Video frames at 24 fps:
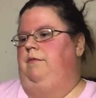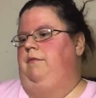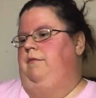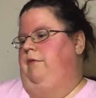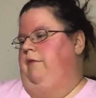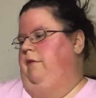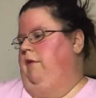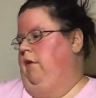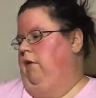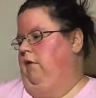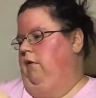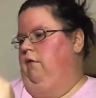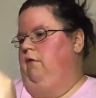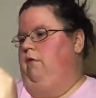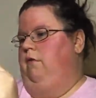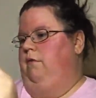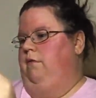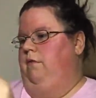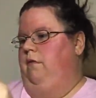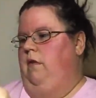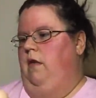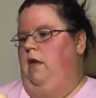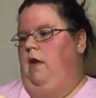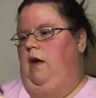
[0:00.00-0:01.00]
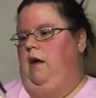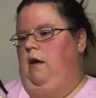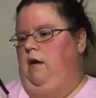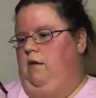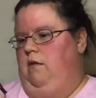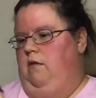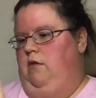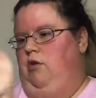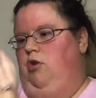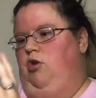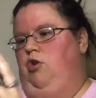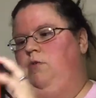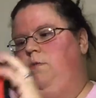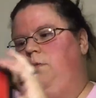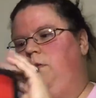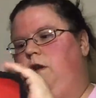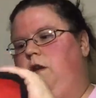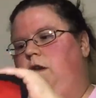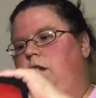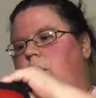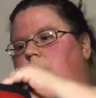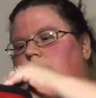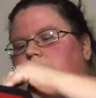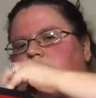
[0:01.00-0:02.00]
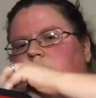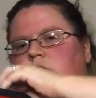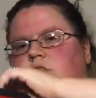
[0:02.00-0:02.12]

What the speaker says: So yeah, you open it up.